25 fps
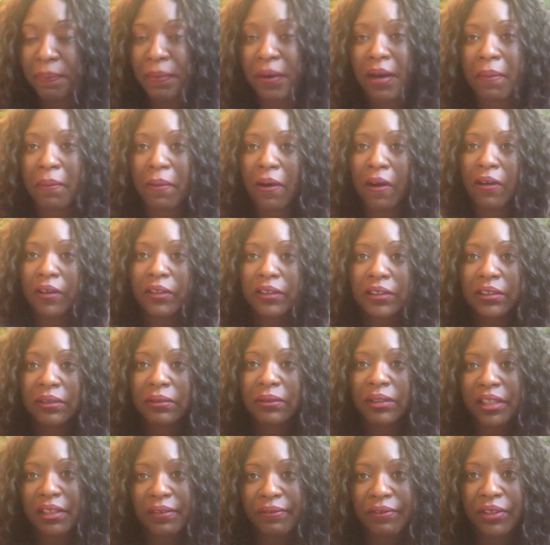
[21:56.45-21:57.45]
but I'm
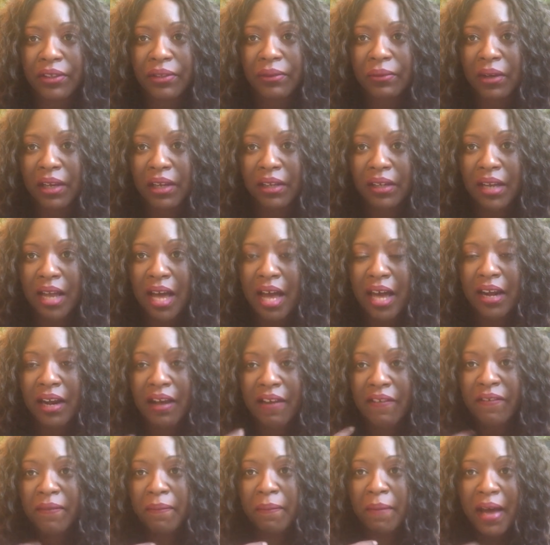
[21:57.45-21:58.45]
also giving you a lot
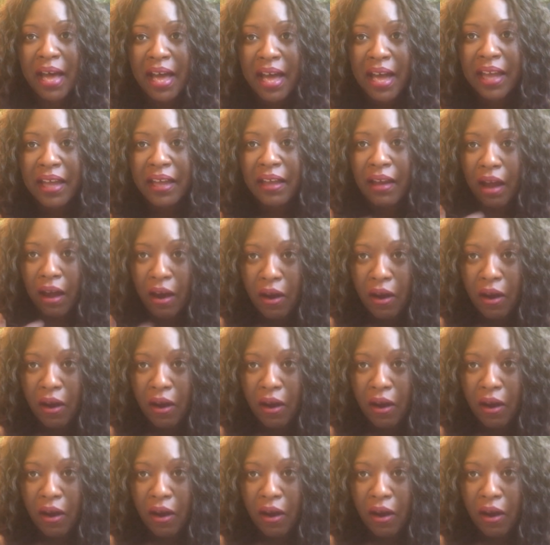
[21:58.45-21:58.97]
of my